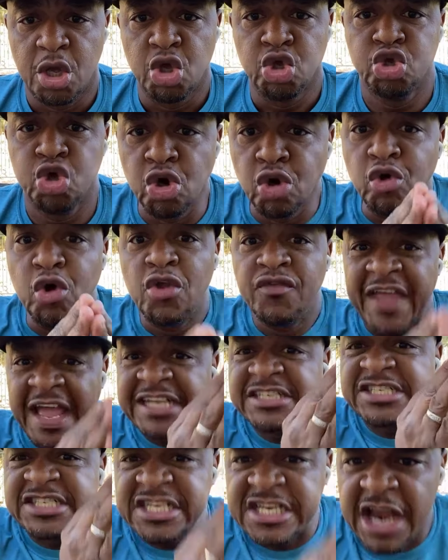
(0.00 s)
You, they
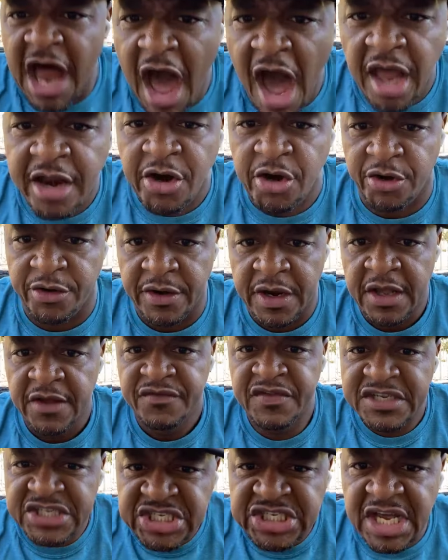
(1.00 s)
slaughtered
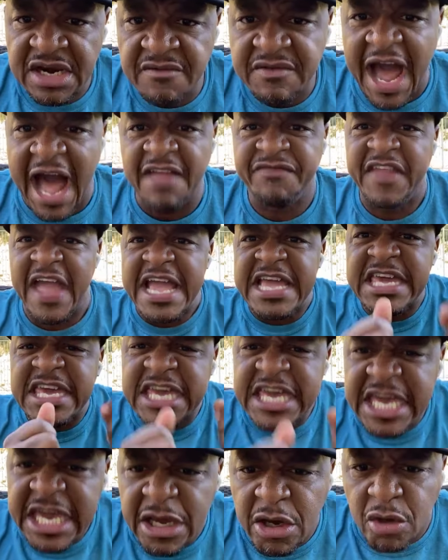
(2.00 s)
the Son of God. They
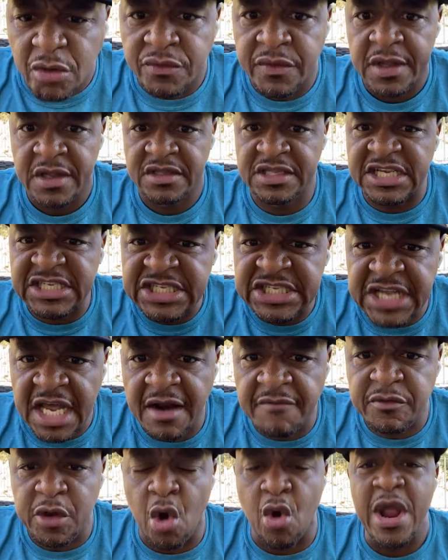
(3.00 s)
killed the Son
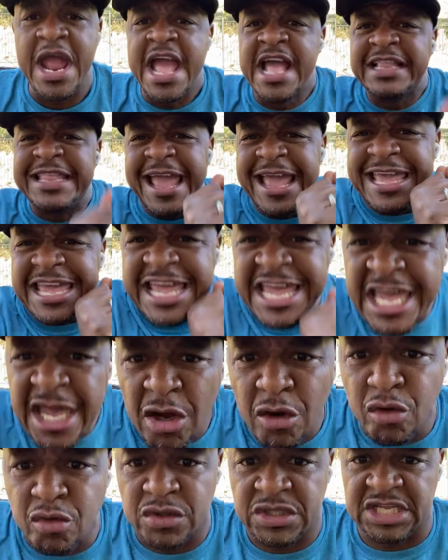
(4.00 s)
of Glory. They
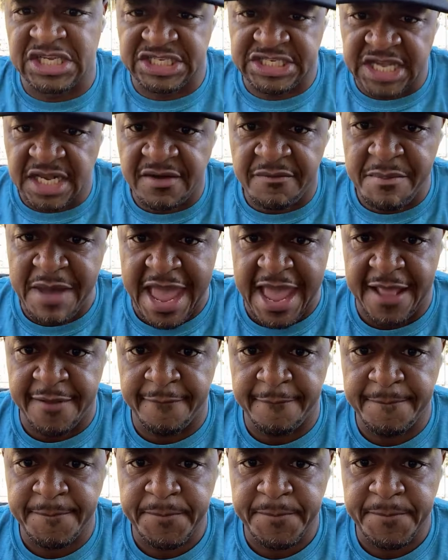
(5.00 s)
killed the Son of Man.